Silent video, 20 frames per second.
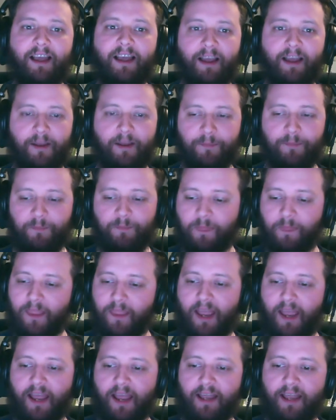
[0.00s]

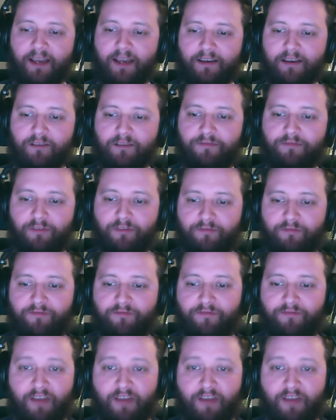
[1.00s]
and for